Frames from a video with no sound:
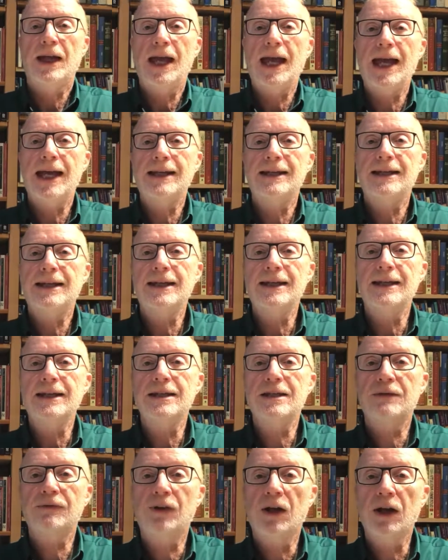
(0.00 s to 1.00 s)
And
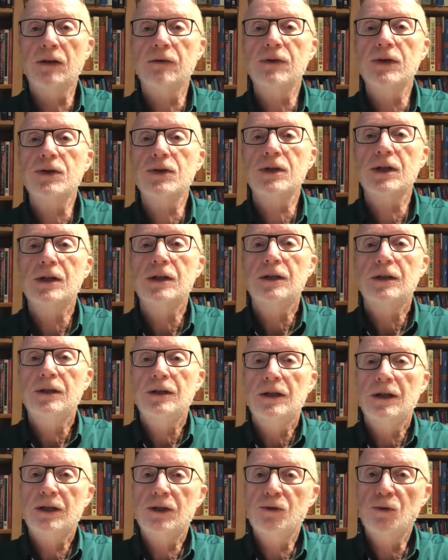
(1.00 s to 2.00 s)
his followers
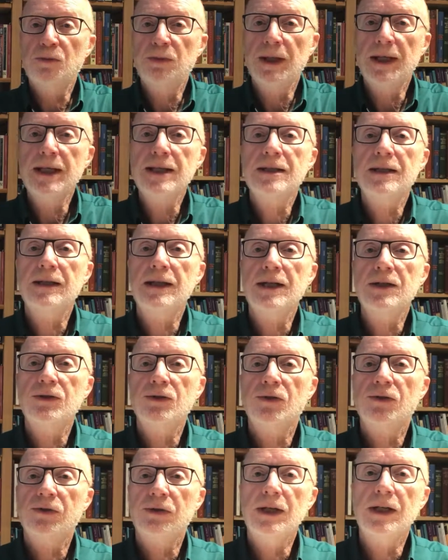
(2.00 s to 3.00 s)
could be listed
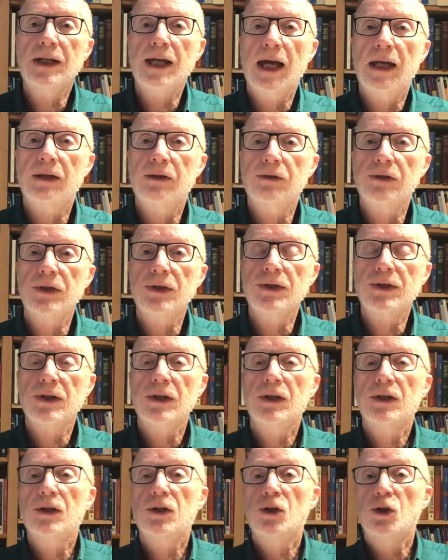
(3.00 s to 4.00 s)
into three categories:
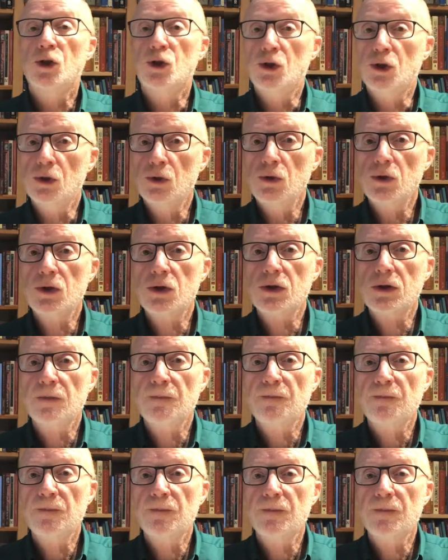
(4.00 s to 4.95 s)
Jews,